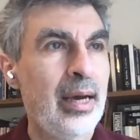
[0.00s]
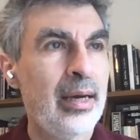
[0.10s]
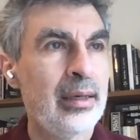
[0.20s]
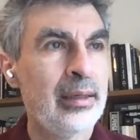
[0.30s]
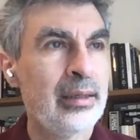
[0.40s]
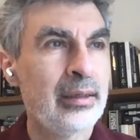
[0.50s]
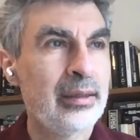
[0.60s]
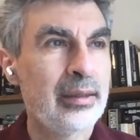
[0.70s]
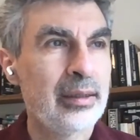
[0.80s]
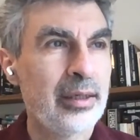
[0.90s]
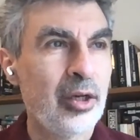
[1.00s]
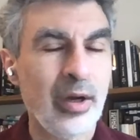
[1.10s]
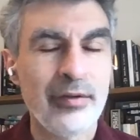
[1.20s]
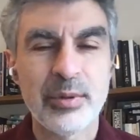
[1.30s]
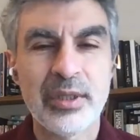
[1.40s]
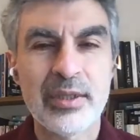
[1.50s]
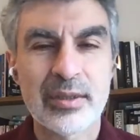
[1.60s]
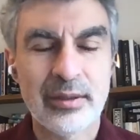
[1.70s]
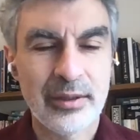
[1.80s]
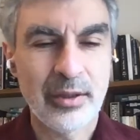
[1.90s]
Uh, you know, everybody's,
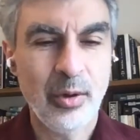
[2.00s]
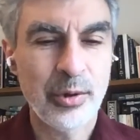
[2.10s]
you know,